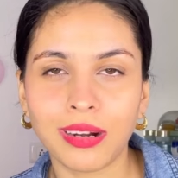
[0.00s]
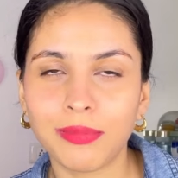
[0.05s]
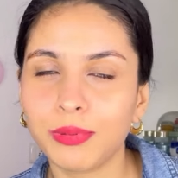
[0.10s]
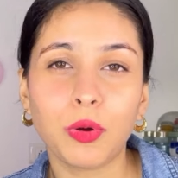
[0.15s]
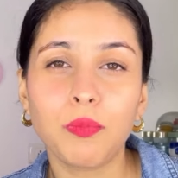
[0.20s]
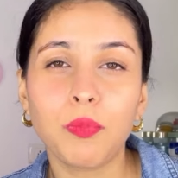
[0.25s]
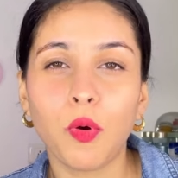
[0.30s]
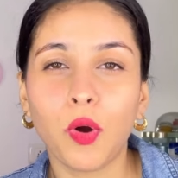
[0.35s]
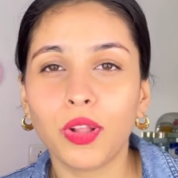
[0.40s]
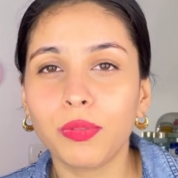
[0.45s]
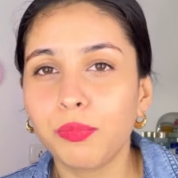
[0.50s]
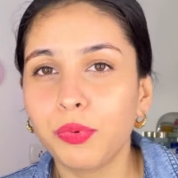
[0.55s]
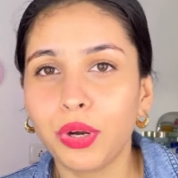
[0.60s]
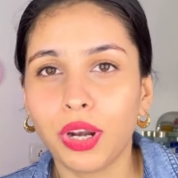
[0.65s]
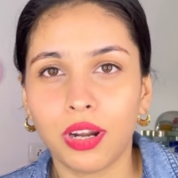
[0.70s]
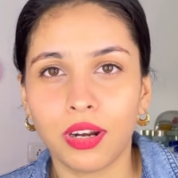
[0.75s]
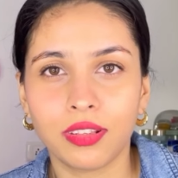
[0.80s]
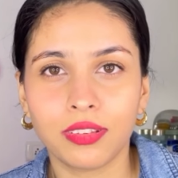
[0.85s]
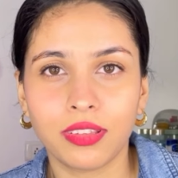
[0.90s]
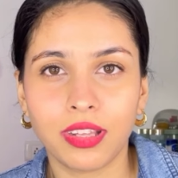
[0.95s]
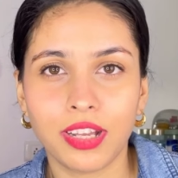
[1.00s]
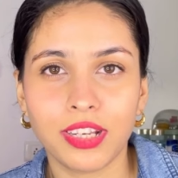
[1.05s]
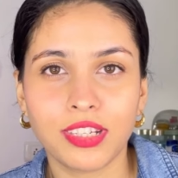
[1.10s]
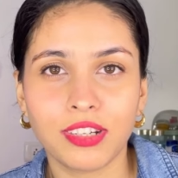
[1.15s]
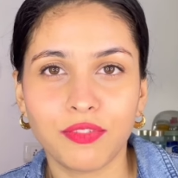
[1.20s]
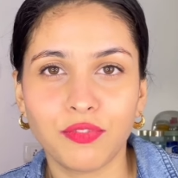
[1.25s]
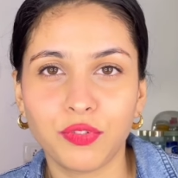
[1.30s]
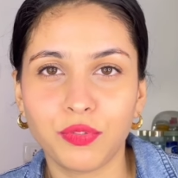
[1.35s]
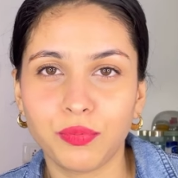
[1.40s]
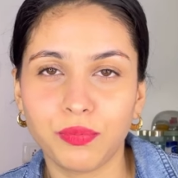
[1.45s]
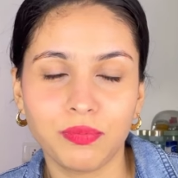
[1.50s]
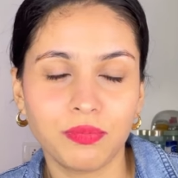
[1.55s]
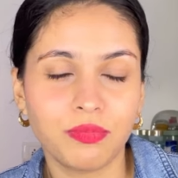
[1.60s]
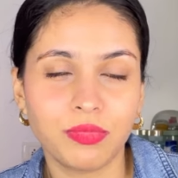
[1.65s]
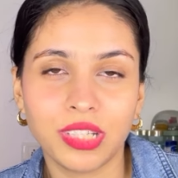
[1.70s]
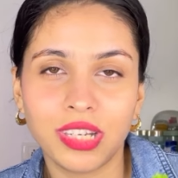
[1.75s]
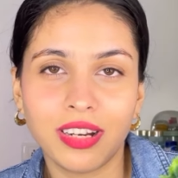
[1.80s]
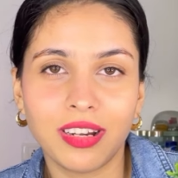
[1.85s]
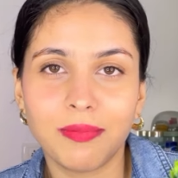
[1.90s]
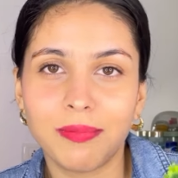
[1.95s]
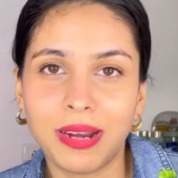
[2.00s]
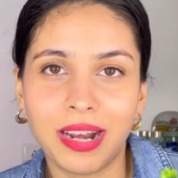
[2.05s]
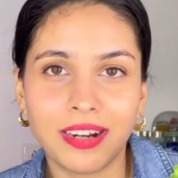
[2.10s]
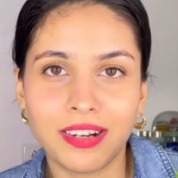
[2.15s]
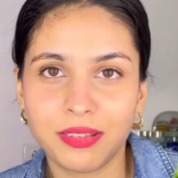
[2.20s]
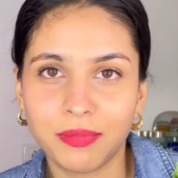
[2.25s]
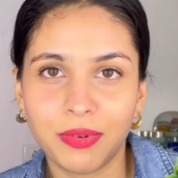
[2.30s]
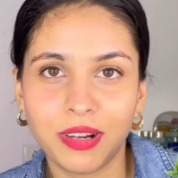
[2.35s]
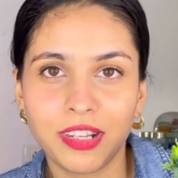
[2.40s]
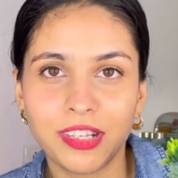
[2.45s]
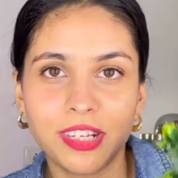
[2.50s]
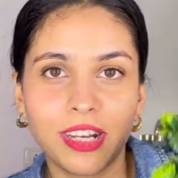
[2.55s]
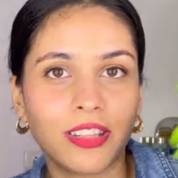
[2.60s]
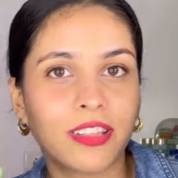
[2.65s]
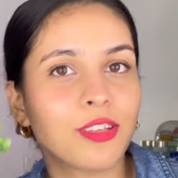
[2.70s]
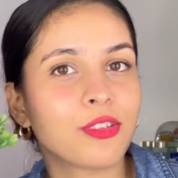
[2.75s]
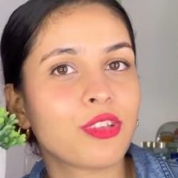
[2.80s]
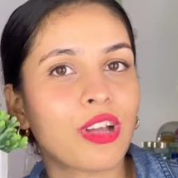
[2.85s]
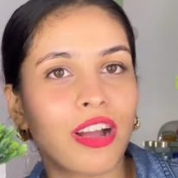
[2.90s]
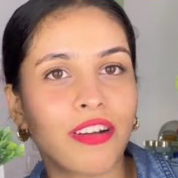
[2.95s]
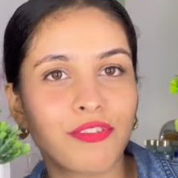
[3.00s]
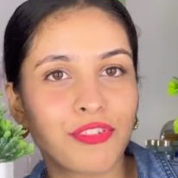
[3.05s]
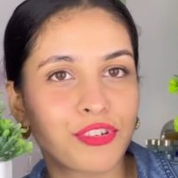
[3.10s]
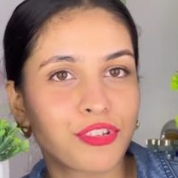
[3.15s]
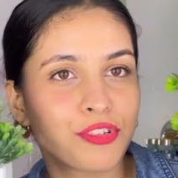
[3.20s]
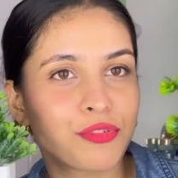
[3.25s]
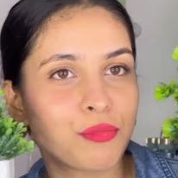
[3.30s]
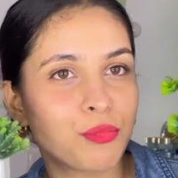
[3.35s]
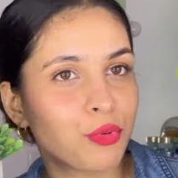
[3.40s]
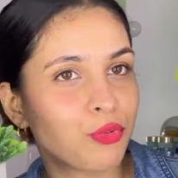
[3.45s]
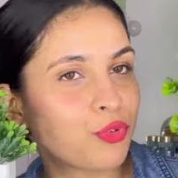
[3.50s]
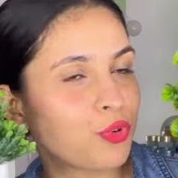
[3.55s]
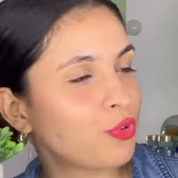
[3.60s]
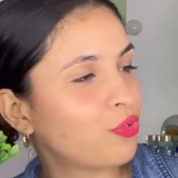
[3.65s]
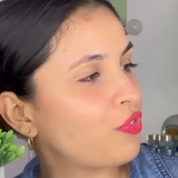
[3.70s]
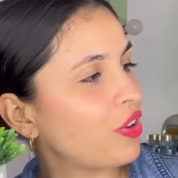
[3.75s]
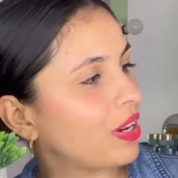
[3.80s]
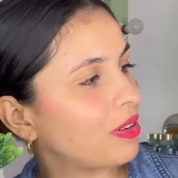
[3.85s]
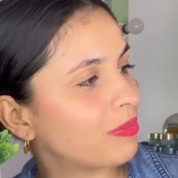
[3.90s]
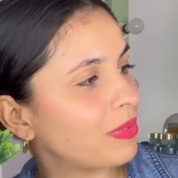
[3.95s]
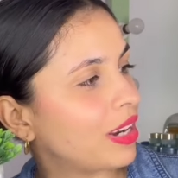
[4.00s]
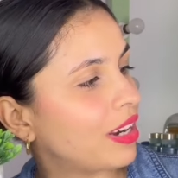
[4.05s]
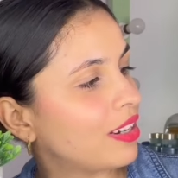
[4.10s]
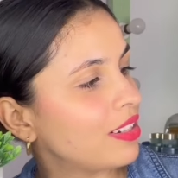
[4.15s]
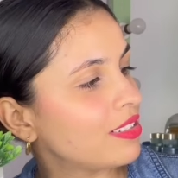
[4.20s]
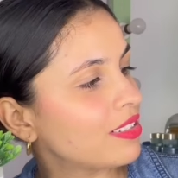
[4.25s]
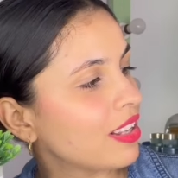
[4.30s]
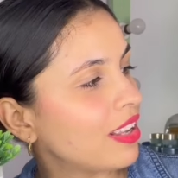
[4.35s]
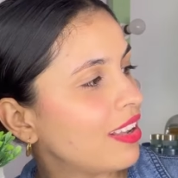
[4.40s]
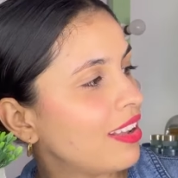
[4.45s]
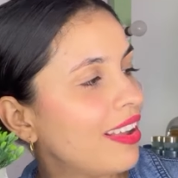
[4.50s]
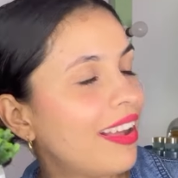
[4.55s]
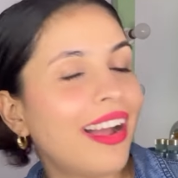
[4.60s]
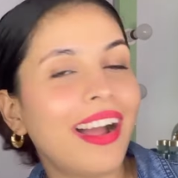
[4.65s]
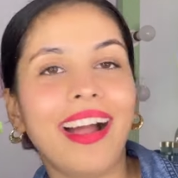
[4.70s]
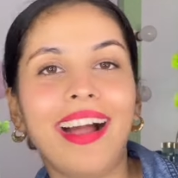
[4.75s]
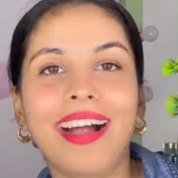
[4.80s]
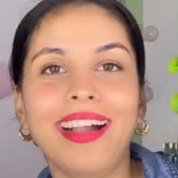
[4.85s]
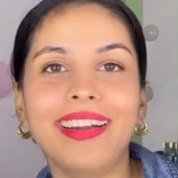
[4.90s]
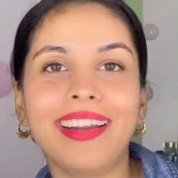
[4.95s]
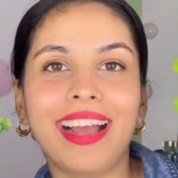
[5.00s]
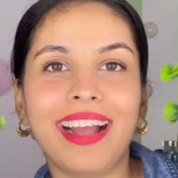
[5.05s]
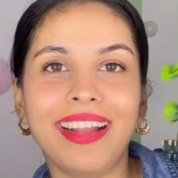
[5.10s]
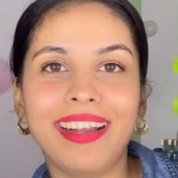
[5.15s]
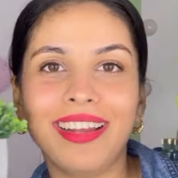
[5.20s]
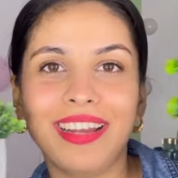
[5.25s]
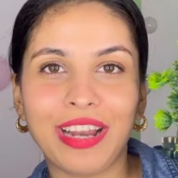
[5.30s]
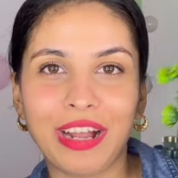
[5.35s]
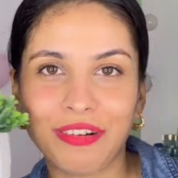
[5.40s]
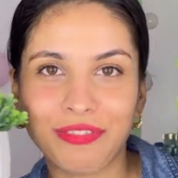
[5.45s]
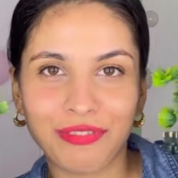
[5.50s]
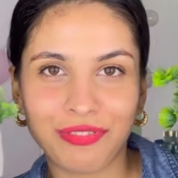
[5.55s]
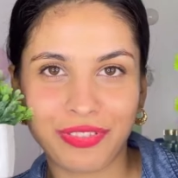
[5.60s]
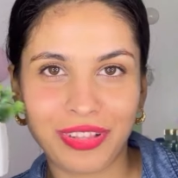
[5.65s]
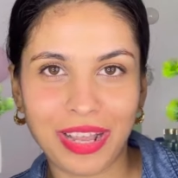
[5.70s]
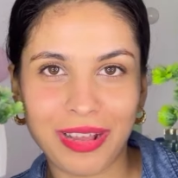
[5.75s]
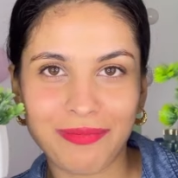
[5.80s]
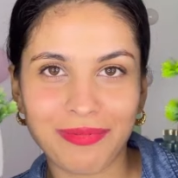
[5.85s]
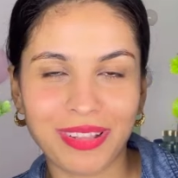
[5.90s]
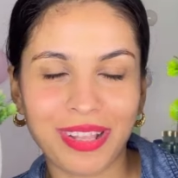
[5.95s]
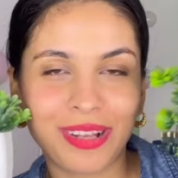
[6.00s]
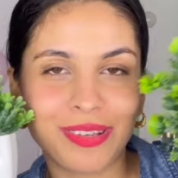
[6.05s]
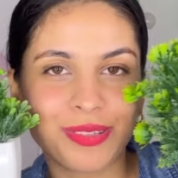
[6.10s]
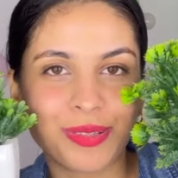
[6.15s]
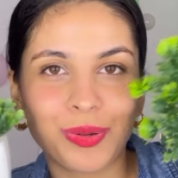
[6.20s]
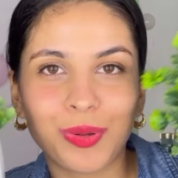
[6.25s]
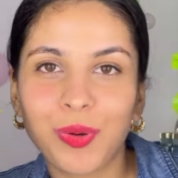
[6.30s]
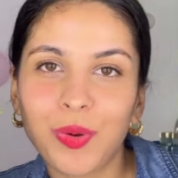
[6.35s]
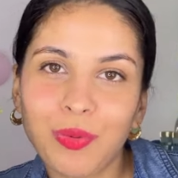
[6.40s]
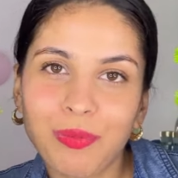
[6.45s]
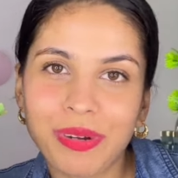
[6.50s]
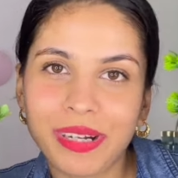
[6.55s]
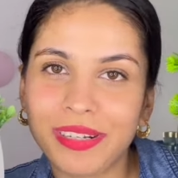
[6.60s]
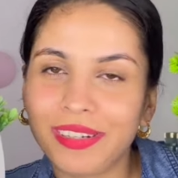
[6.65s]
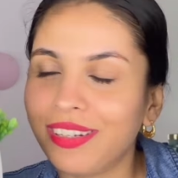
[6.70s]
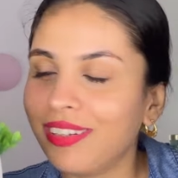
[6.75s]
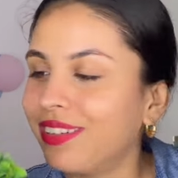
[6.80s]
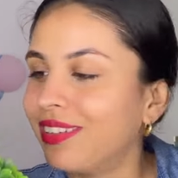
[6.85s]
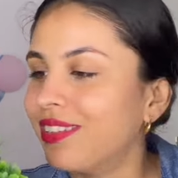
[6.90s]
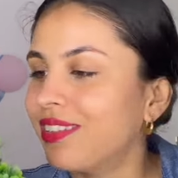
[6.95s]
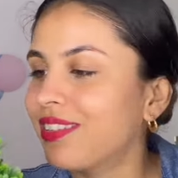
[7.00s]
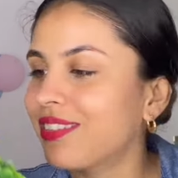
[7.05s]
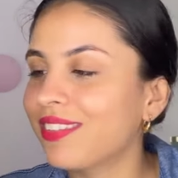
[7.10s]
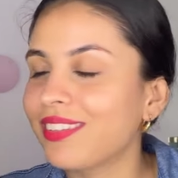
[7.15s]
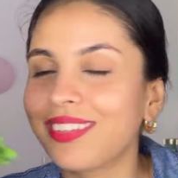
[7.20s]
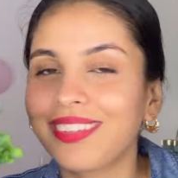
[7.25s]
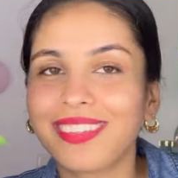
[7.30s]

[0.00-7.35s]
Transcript: Wo bahut bura lagta hai jab real plants mar jate hain, so I have just moved to fake plants, and I love them. They are so low maintenance.